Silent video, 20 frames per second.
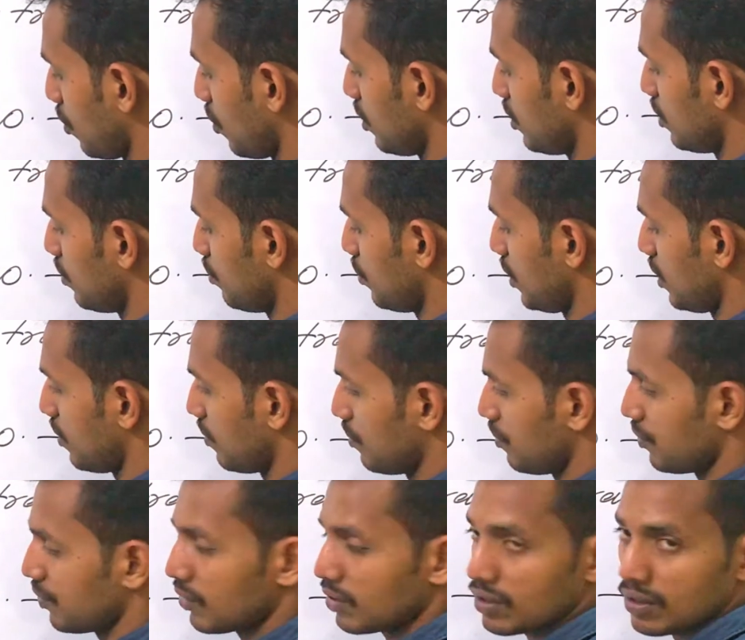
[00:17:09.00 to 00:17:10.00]
point B.
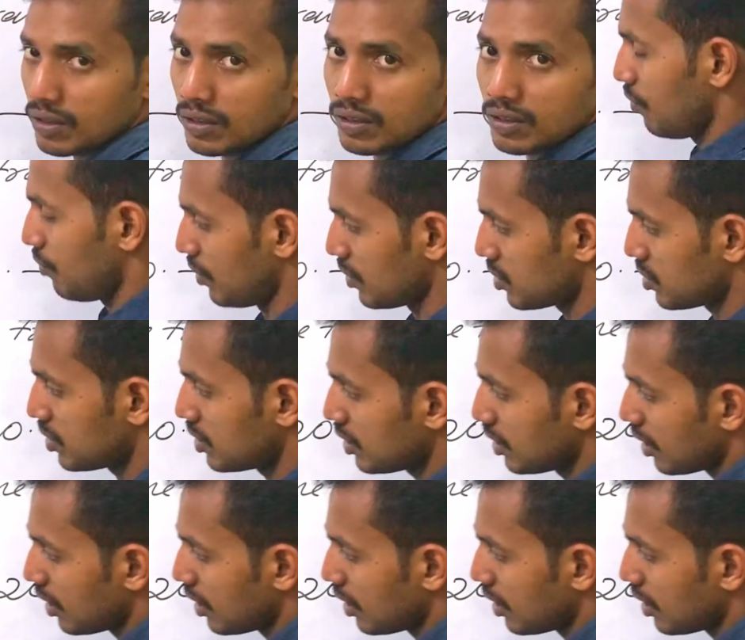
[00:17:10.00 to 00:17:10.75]
First